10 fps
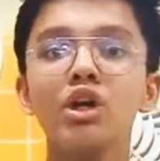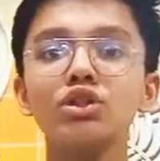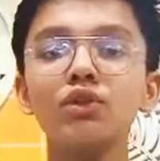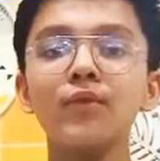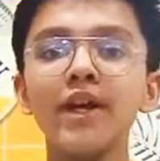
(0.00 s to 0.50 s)

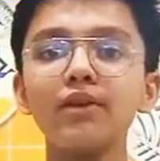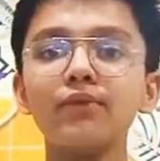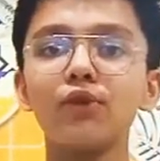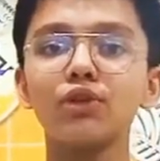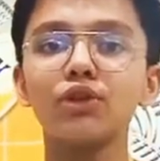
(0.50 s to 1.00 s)
So when a
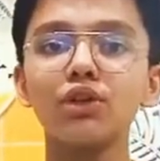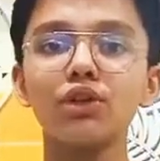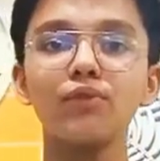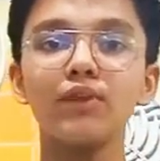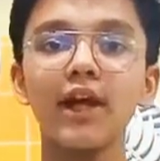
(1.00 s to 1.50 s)
photon
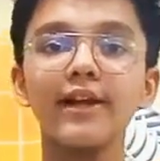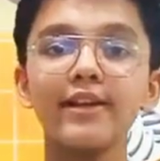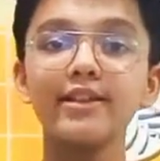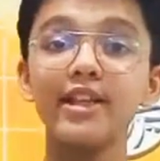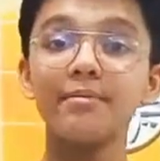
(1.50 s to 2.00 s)
of
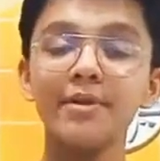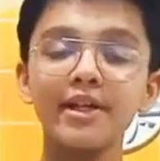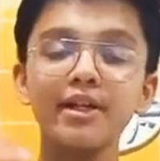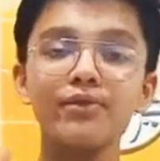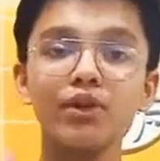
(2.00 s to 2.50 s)
light is
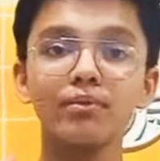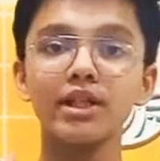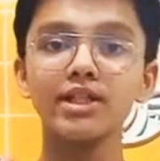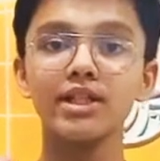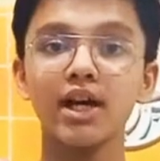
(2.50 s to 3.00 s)
emitted from
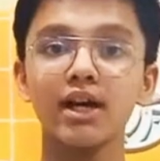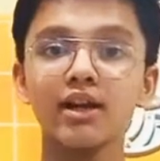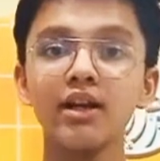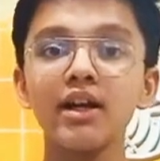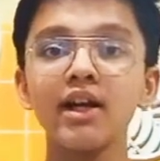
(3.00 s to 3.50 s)
that star,